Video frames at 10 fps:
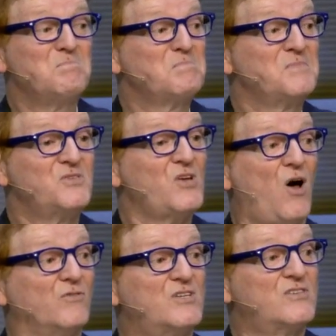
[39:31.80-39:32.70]
Saul
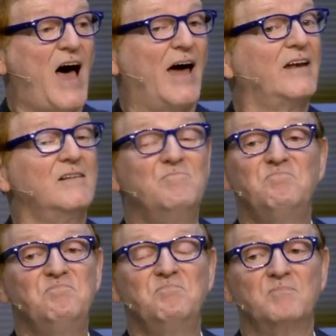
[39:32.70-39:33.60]
decided,
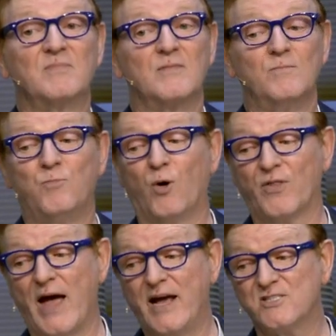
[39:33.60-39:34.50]
boy,
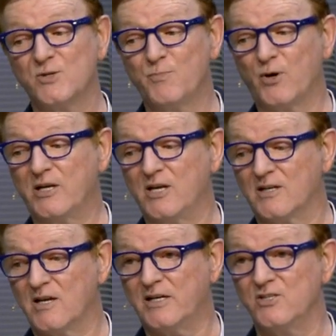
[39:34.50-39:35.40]
they had some pretty good
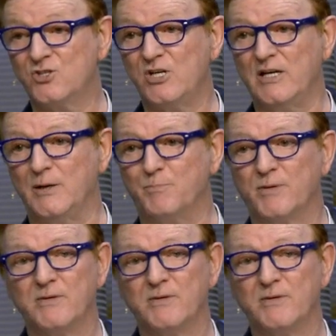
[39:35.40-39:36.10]
looking sheep.